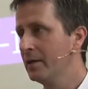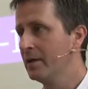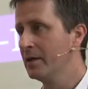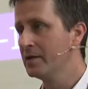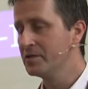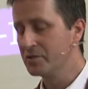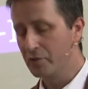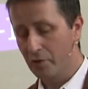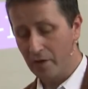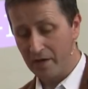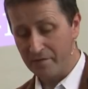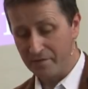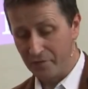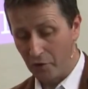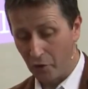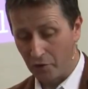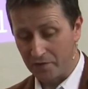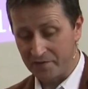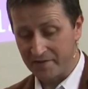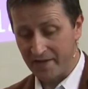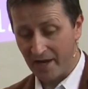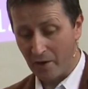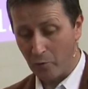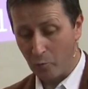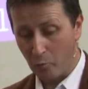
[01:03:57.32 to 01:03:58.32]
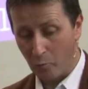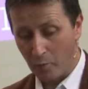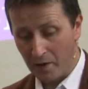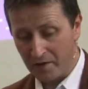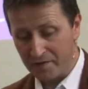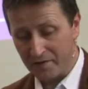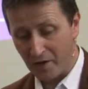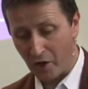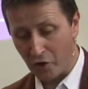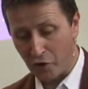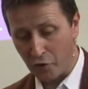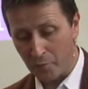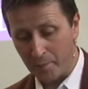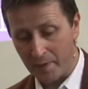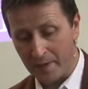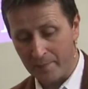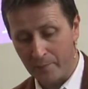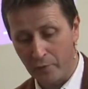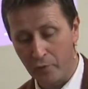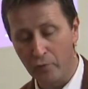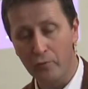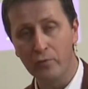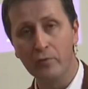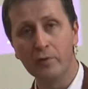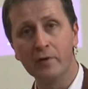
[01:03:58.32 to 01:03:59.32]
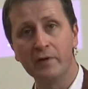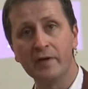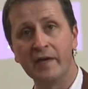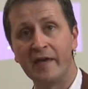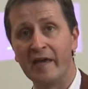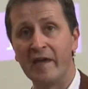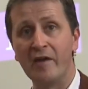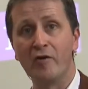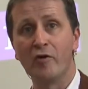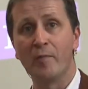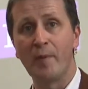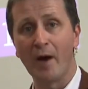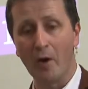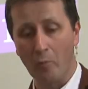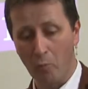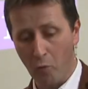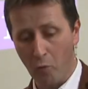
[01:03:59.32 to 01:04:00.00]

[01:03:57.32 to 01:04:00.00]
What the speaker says: So if not dealt with, other people hear about